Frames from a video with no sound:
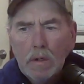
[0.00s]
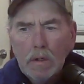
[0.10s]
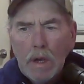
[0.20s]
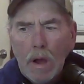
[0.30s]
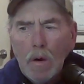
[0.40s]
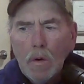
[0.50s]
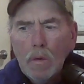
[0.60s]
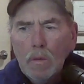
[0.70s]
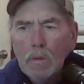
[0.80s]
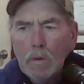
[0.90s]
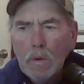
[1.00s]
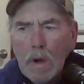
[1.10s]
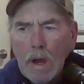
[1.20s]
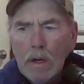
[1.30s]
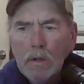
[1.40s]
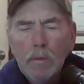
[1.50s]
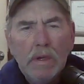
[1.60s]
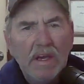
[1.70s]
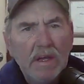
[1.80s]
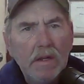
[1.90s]
how how did we
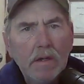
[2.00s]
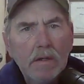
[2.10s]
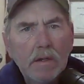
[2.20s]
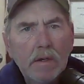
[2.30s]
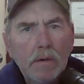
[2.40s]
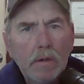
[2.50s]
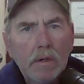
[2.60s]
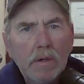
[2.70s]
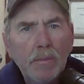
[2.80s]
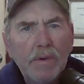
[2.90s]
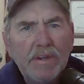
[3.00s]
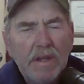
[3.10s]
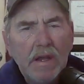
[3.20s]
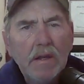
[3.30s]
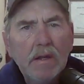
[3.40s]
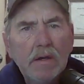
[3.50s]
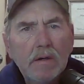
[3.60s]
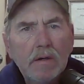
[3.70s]
get it and retain it?